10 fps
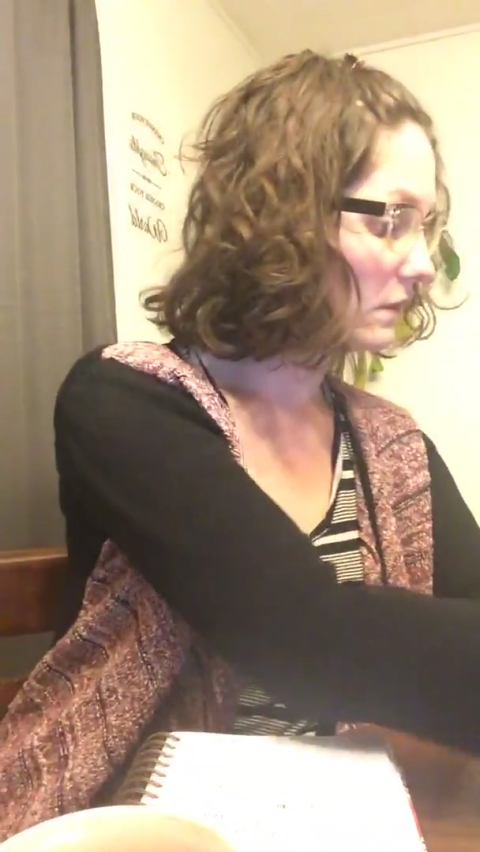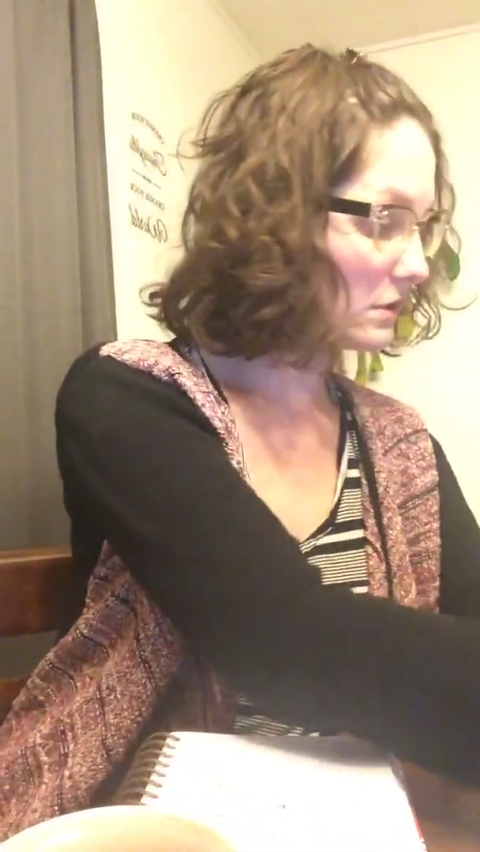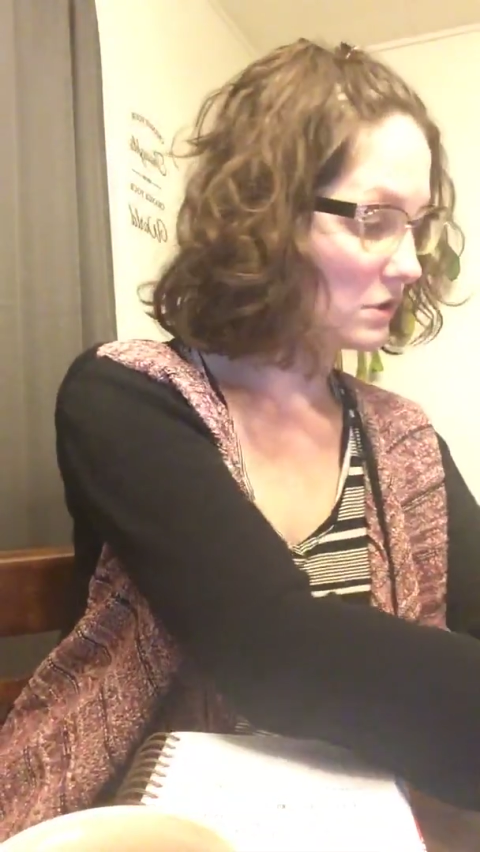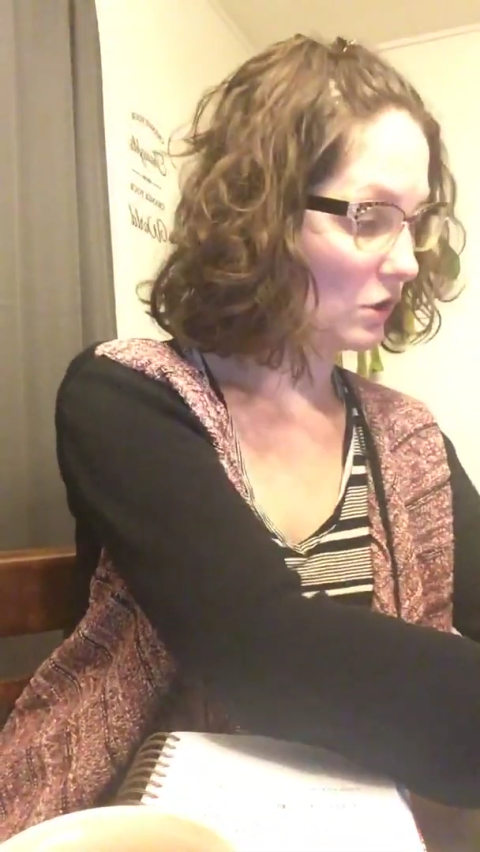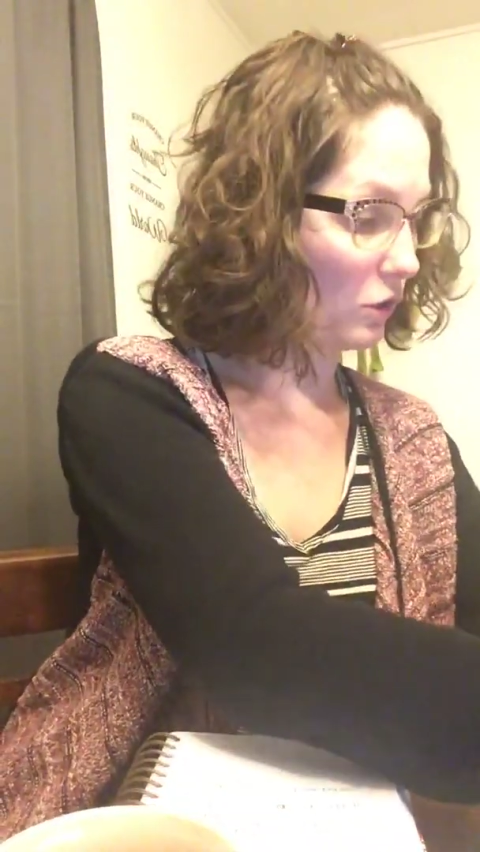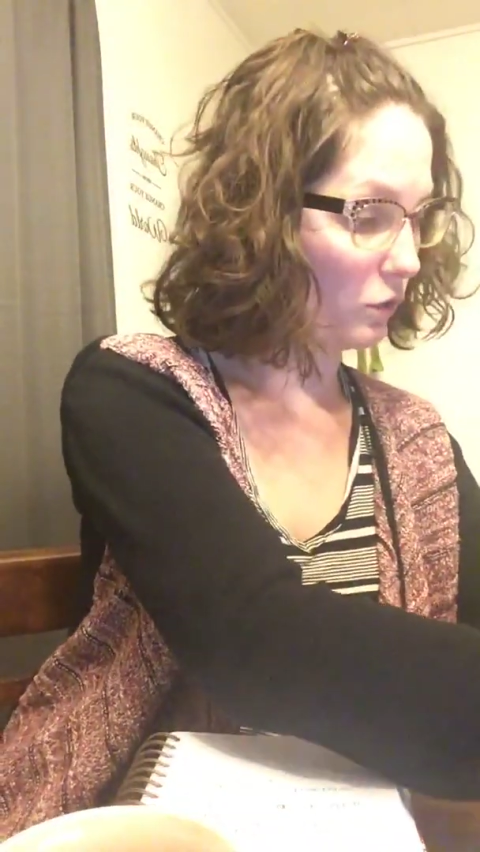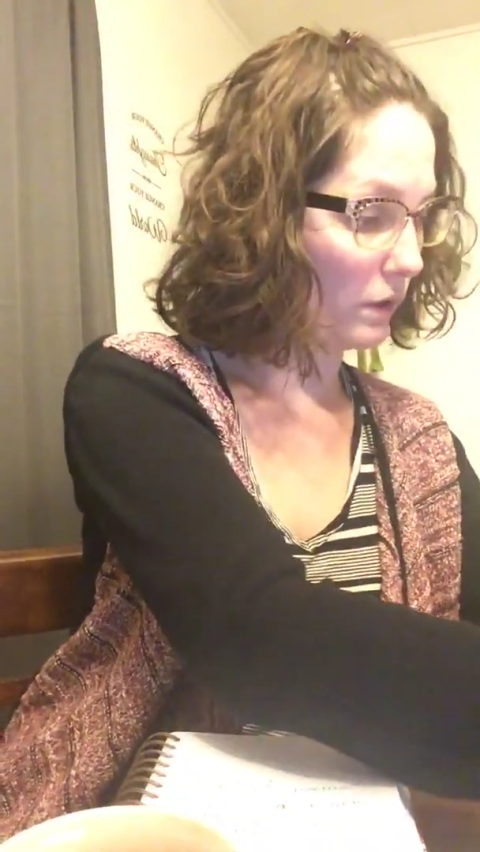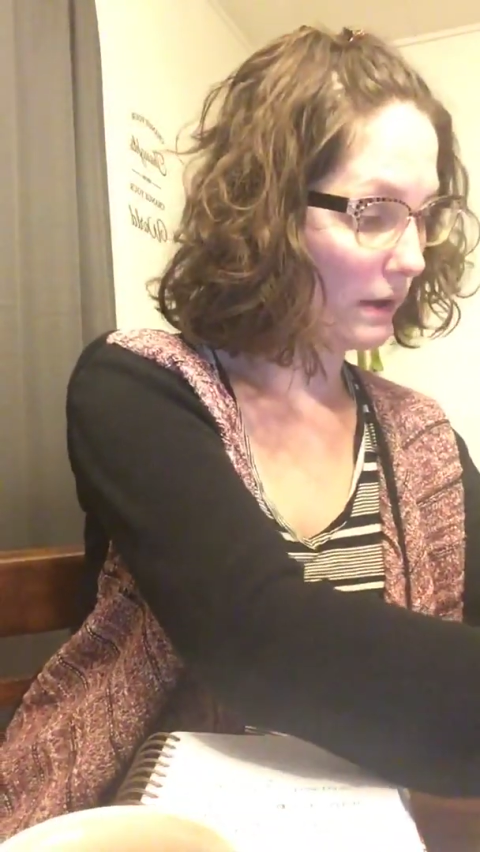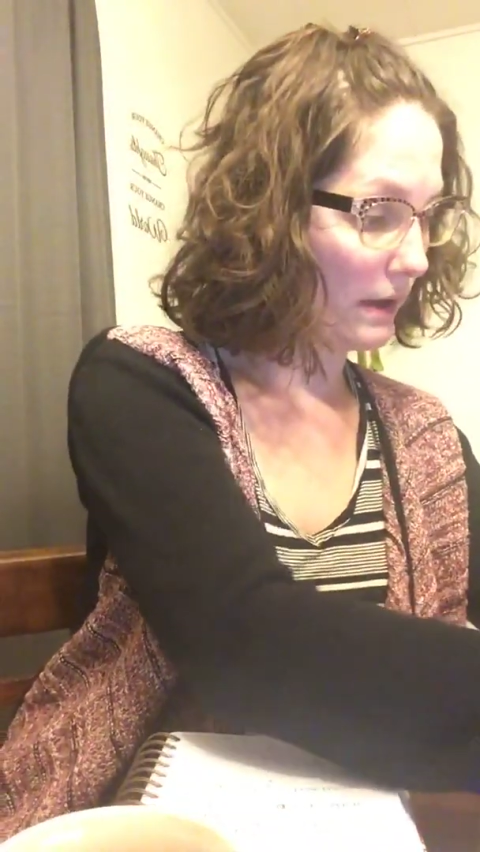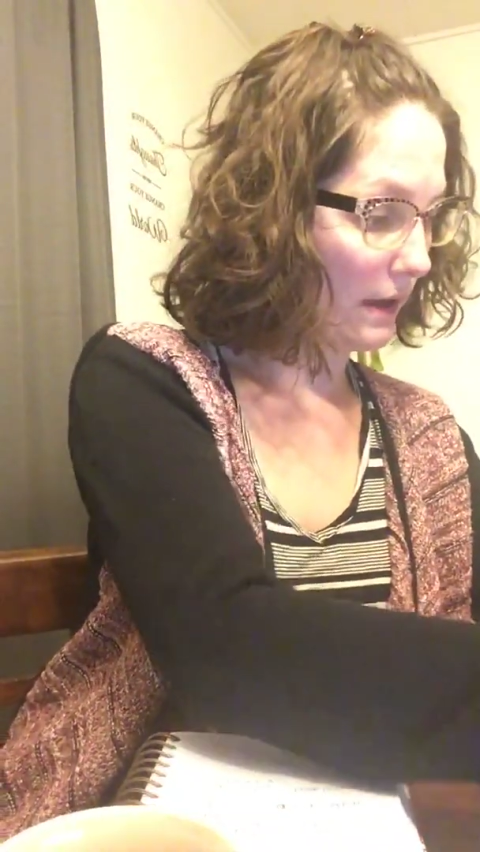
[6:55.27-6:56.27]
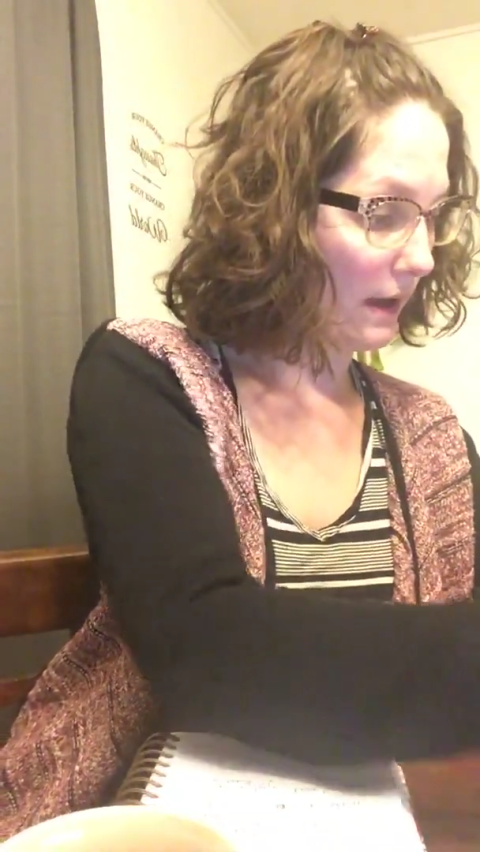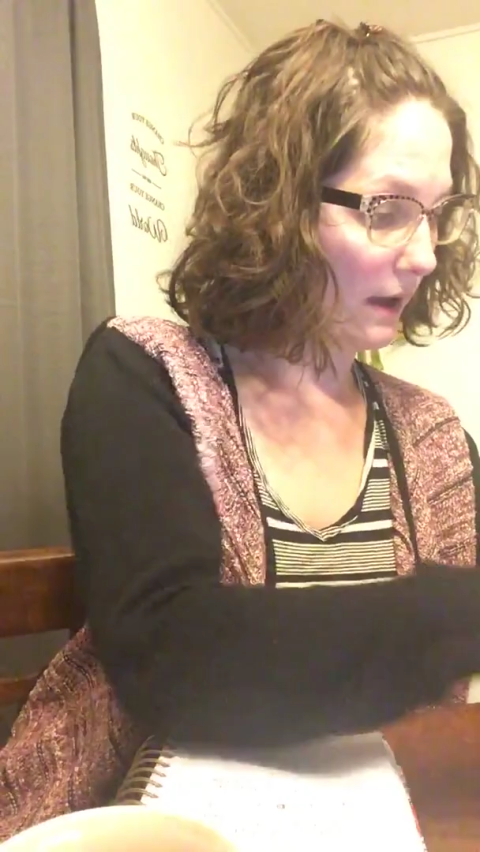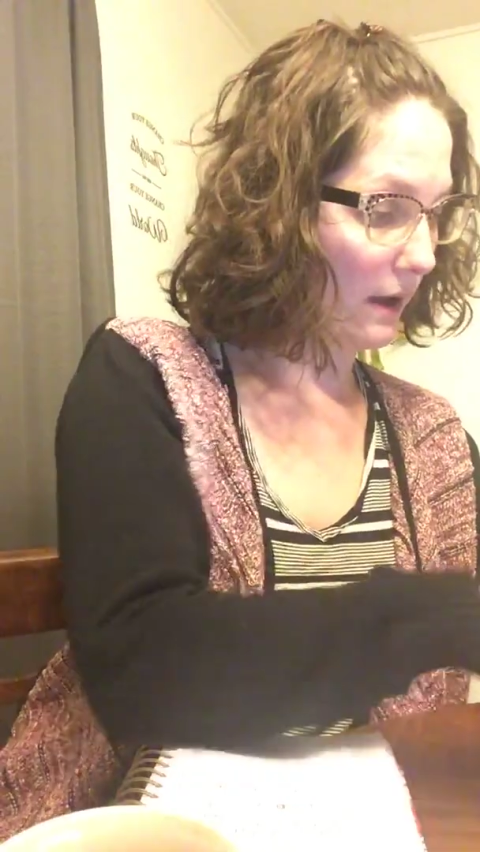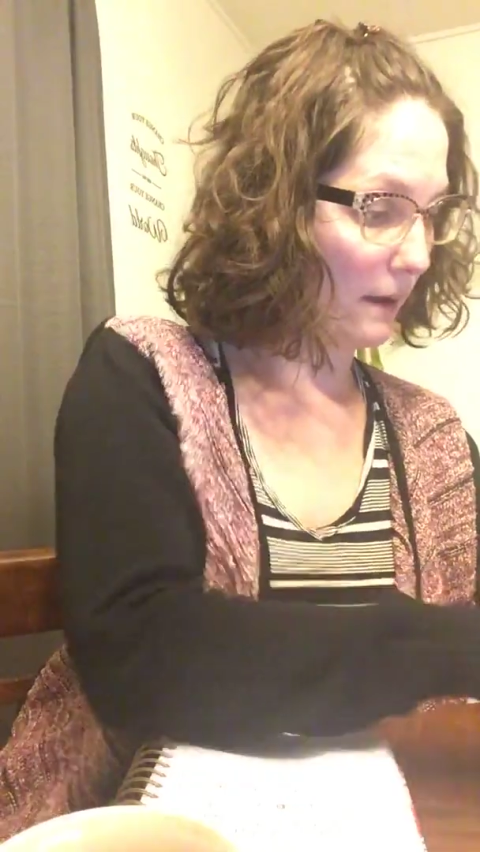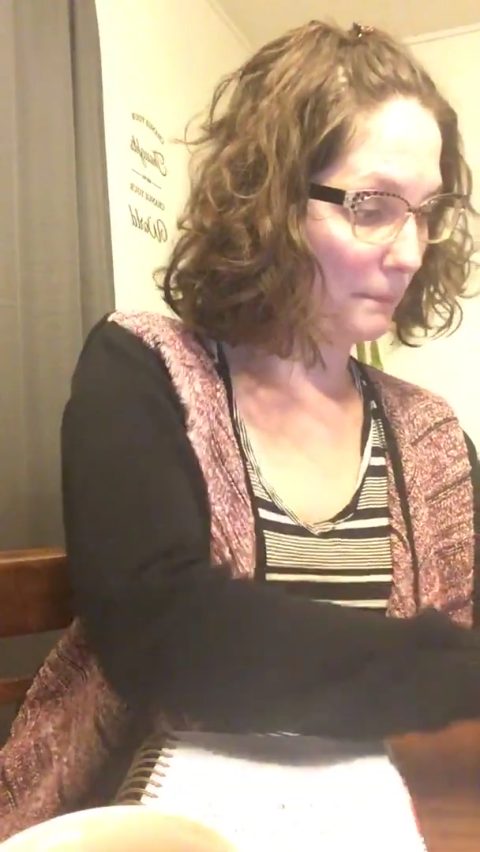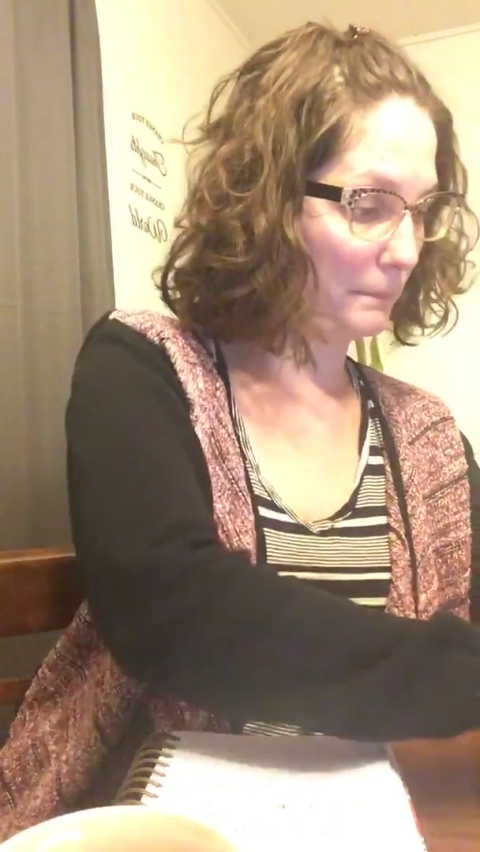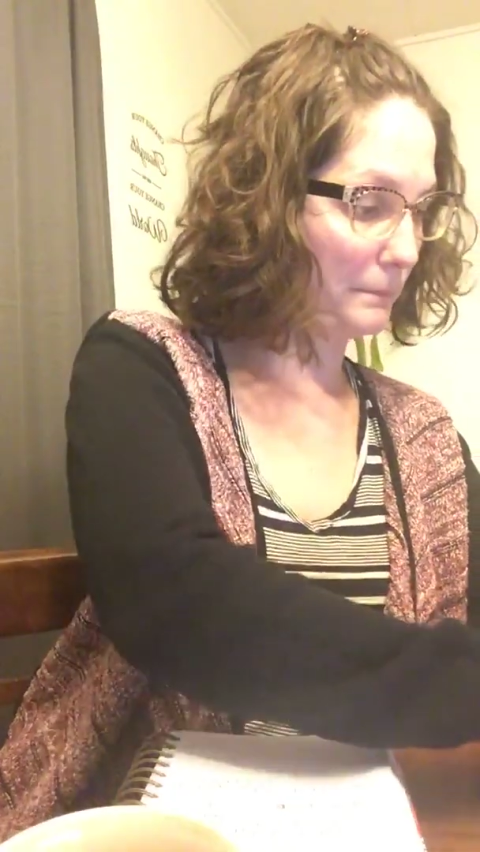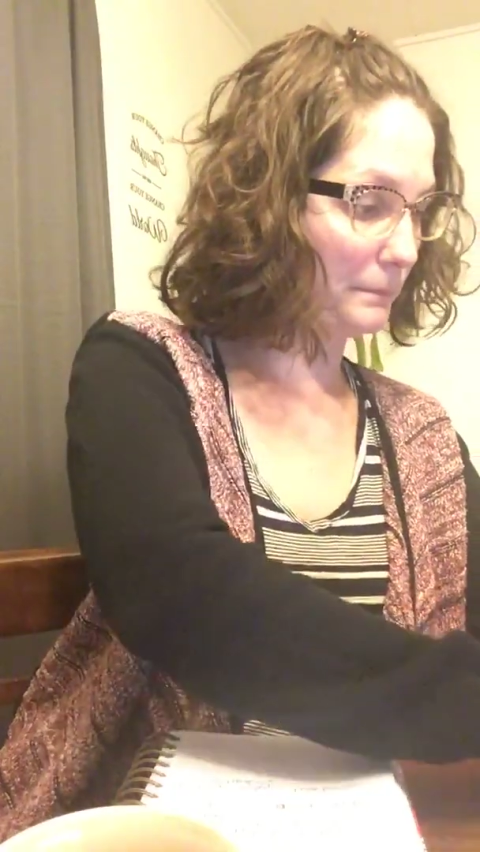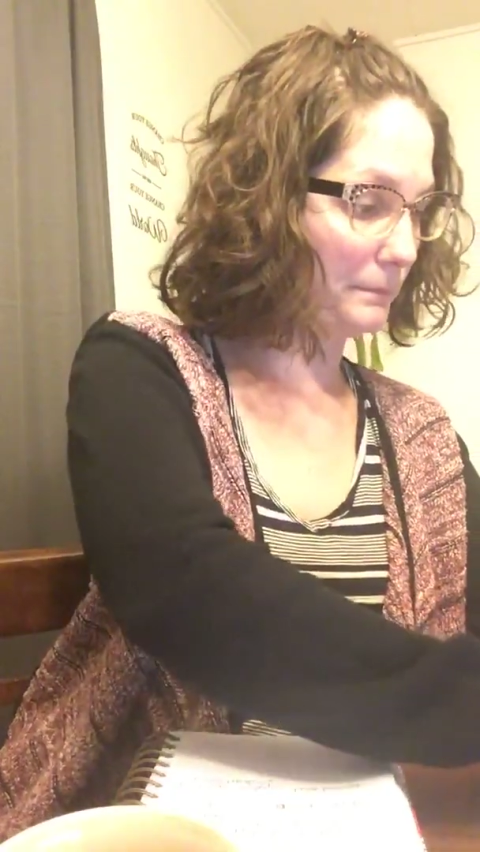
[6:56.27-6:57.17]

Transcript: So um,